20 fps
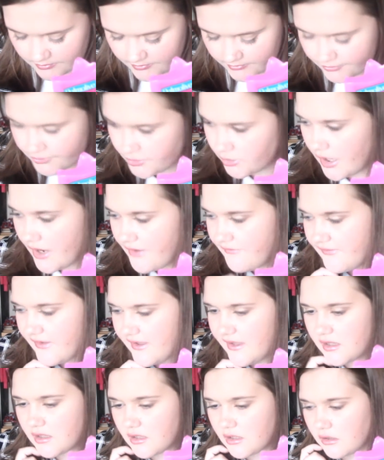So I
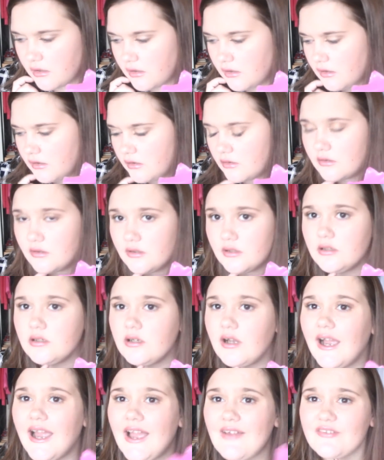think,
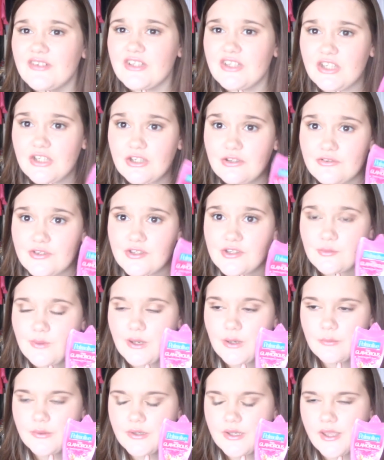I haven't used the
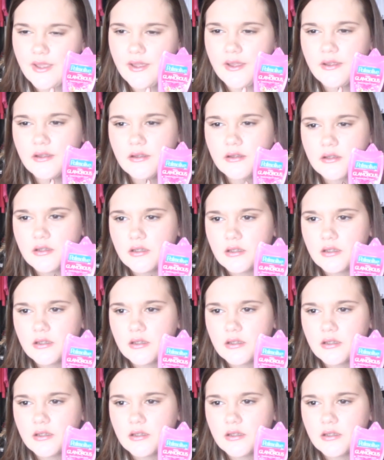Zoella one yet,